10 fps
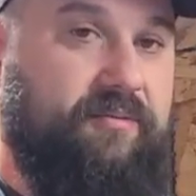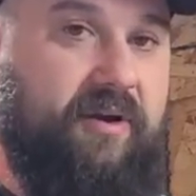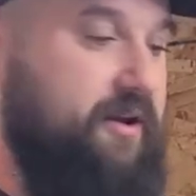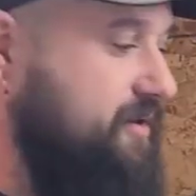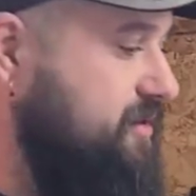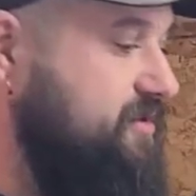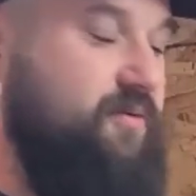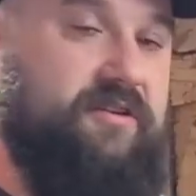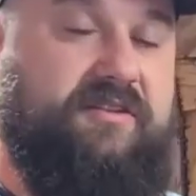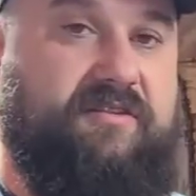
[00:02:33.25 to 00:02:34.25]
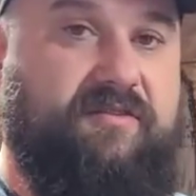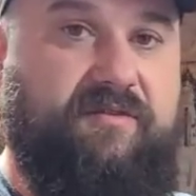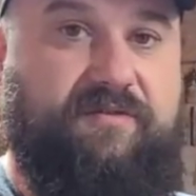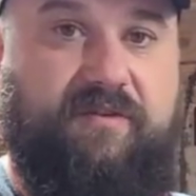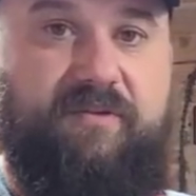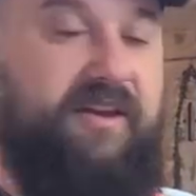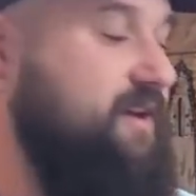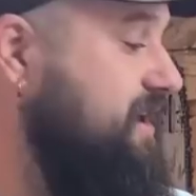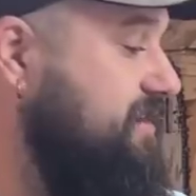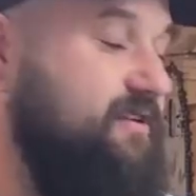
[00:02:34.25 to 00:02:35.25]
But this one's for
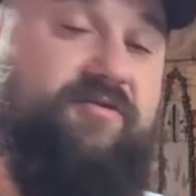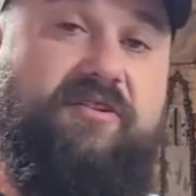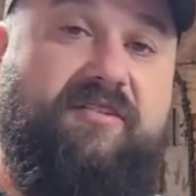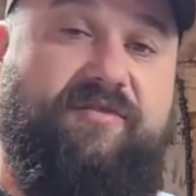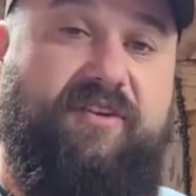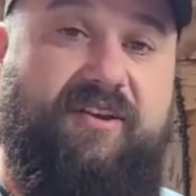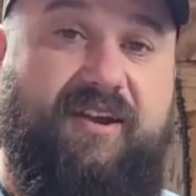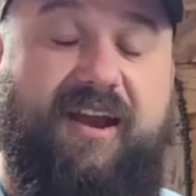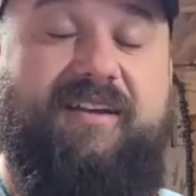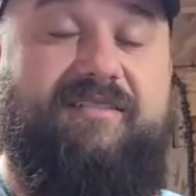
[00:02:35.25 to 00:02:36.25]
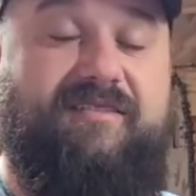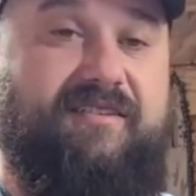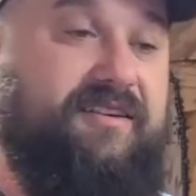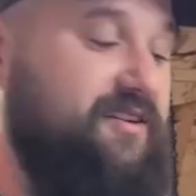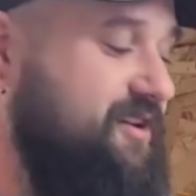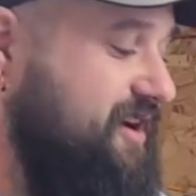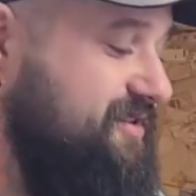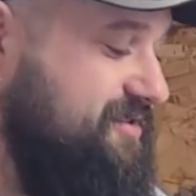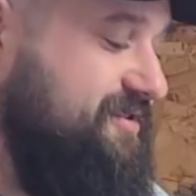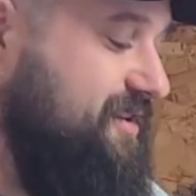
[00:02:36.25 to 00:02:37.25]
me and this one's for you guys. You
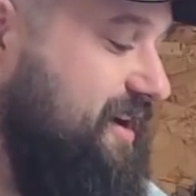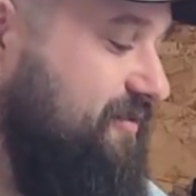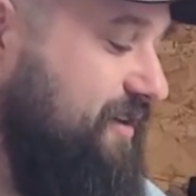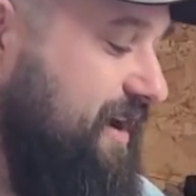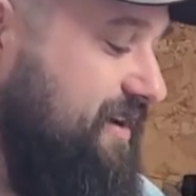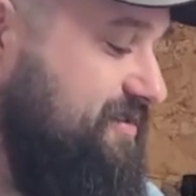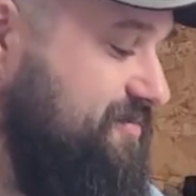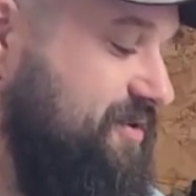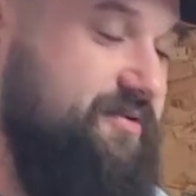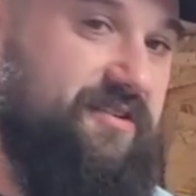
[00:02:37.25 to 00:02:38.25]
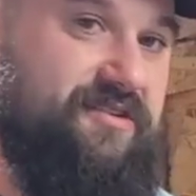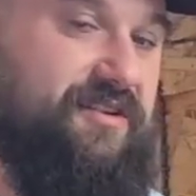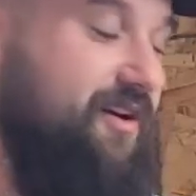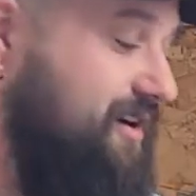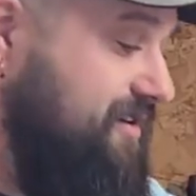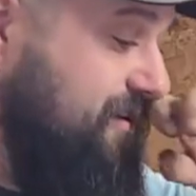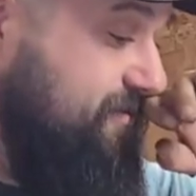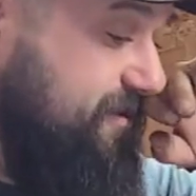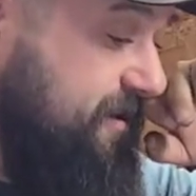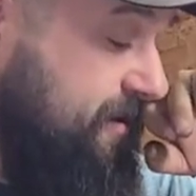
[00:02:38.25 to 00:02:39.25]
guys have asked about this saw.
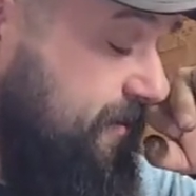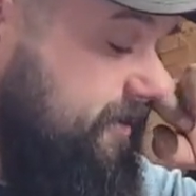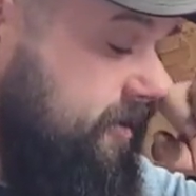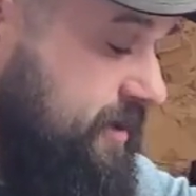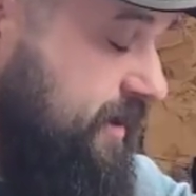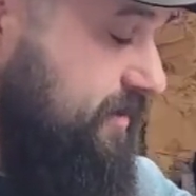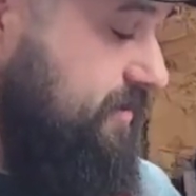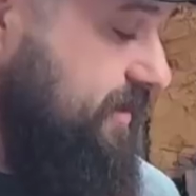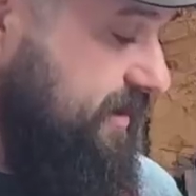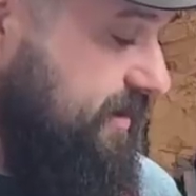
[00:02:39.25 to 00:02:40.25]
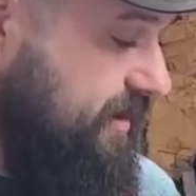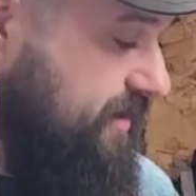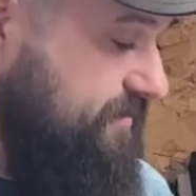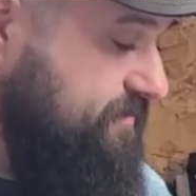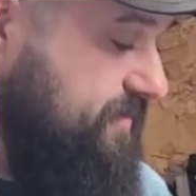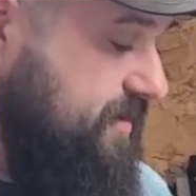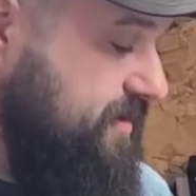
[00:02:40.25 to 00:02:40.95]
You've seen it on the channel and I'm...